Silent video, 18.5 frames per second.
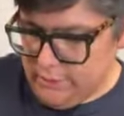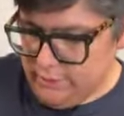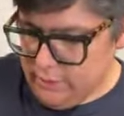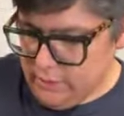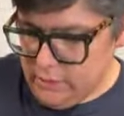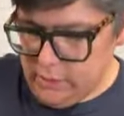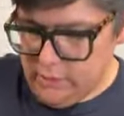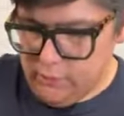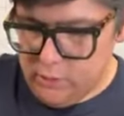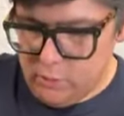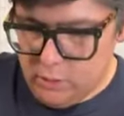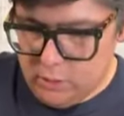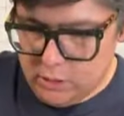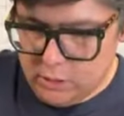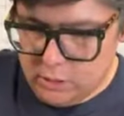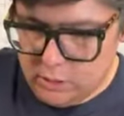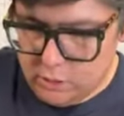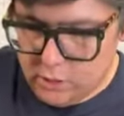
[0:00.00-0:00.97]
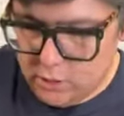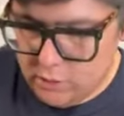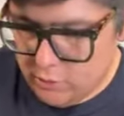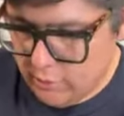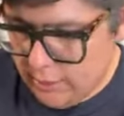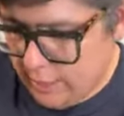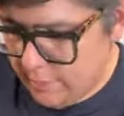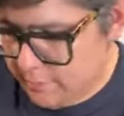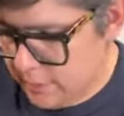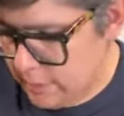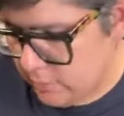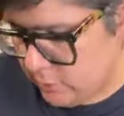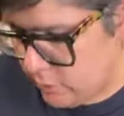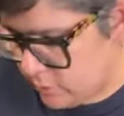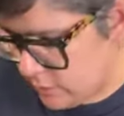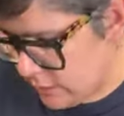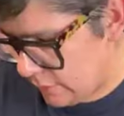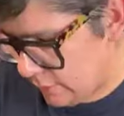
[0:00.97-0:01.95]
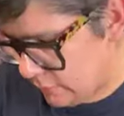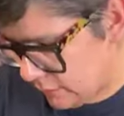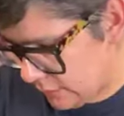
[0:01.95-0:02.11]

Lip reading: Definitely, if you want to grab them, you